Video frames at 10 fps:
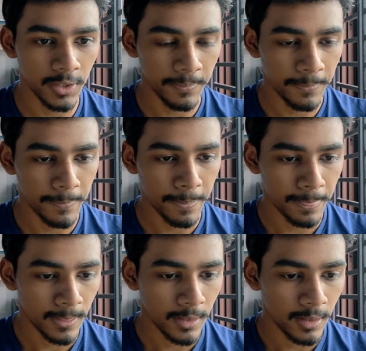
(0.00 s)
Okay.
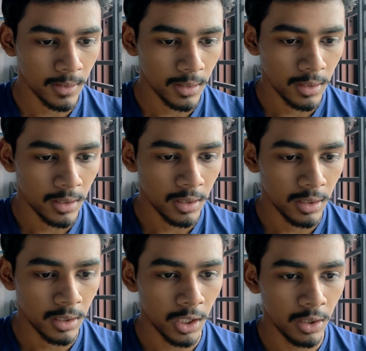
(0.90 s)

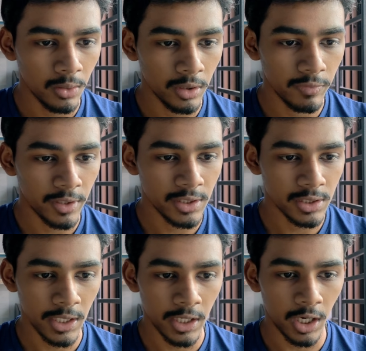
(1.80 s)
Now, if I
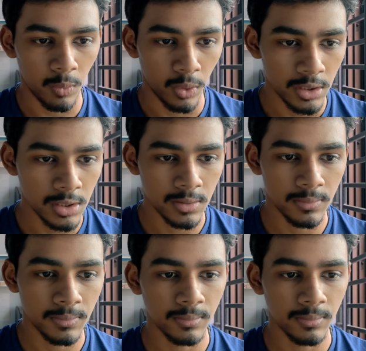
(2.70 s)
just click run once,